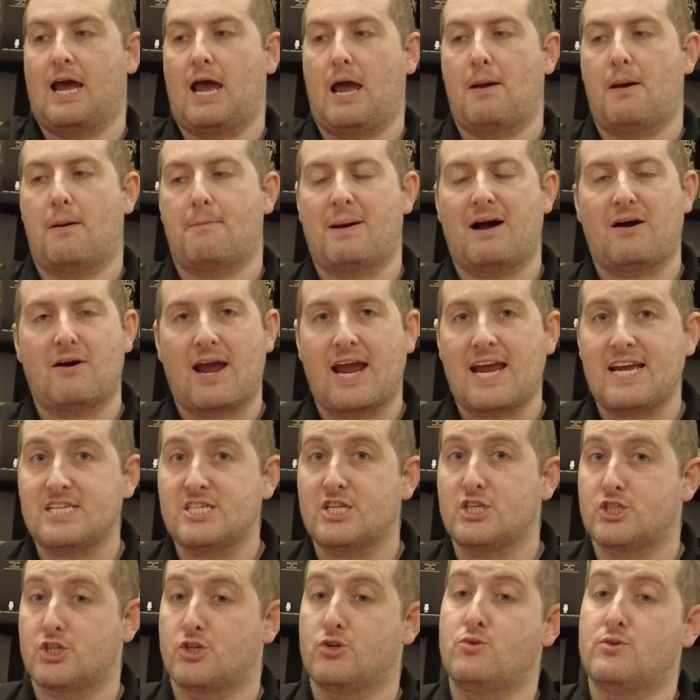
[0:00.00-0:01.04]
Uh, about
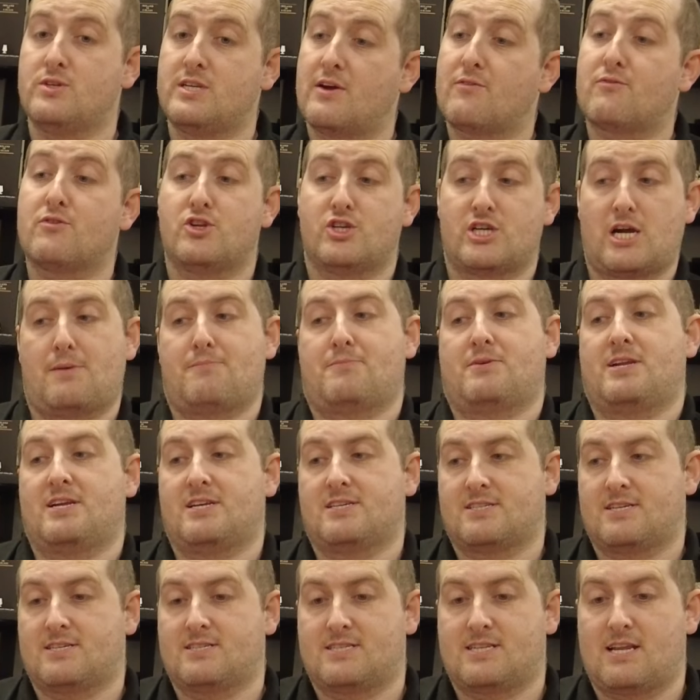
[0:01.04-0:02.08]
eighty-two different
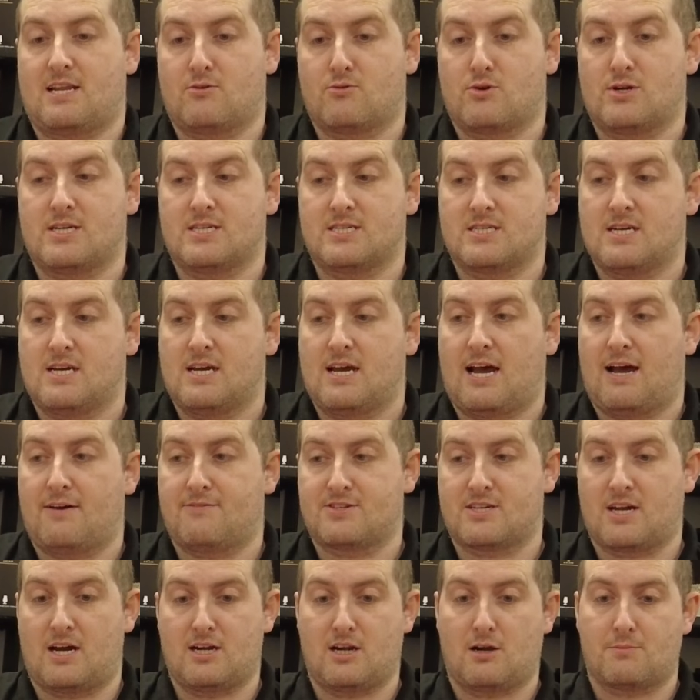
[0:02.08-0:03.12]
Japanese distilleries have
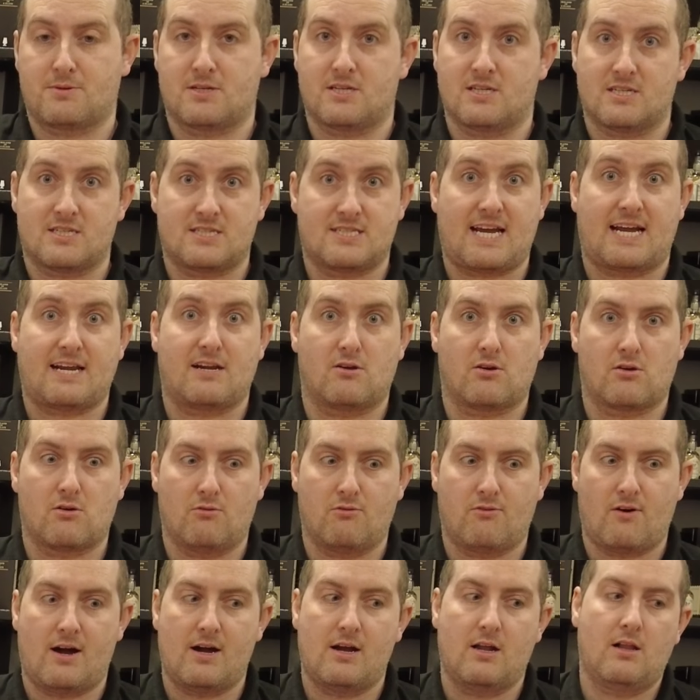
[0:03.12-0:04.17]
signed up to this technical
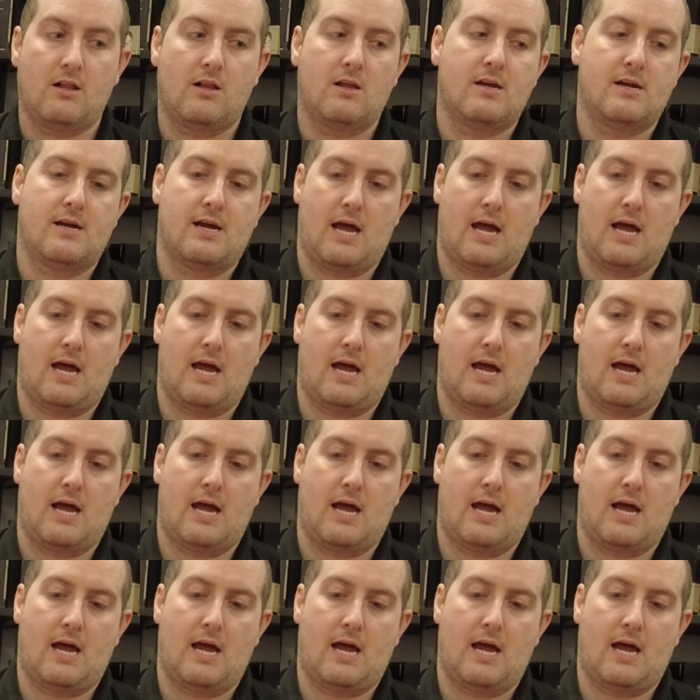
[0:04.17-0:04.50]
file.